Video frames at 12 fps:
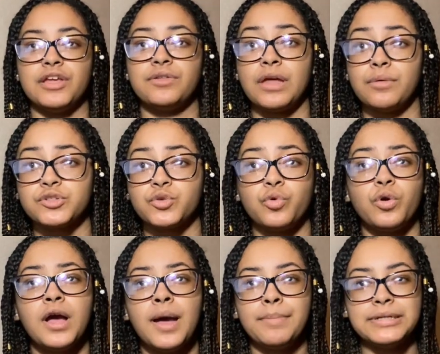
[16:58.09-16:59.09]
you thought was
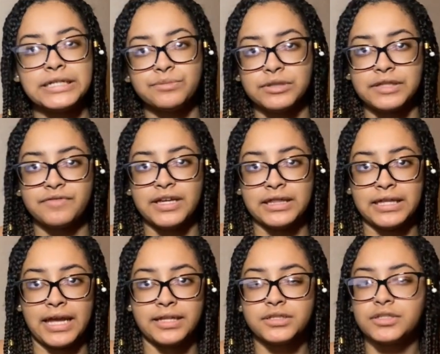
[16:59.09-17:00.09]
cool but didn't really fit in the
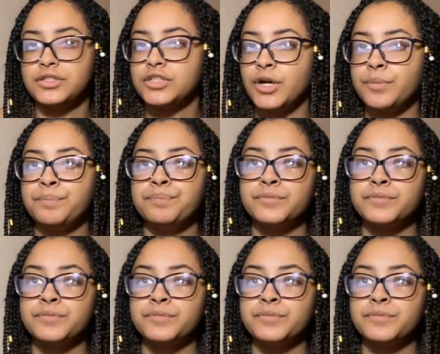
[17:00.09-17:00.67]
end, you know?